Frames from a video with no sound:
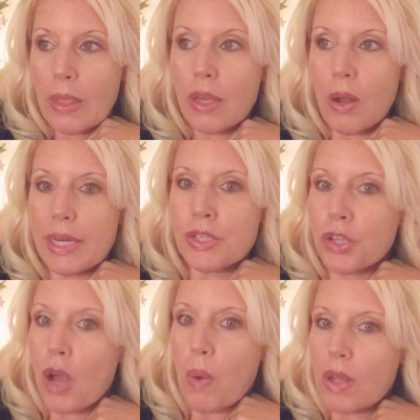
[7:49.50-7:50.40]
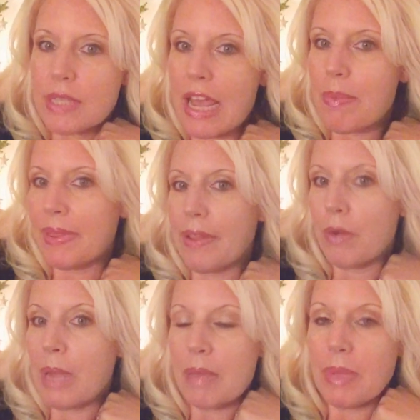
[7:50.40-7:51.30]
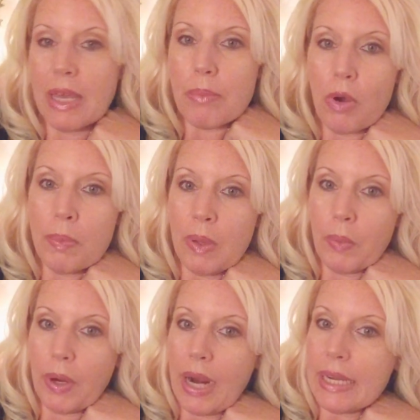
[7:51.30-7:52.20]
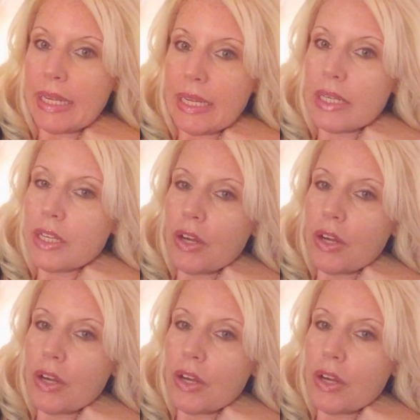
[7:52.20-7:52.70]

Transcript: need to go all day, but there may be a moment where I need,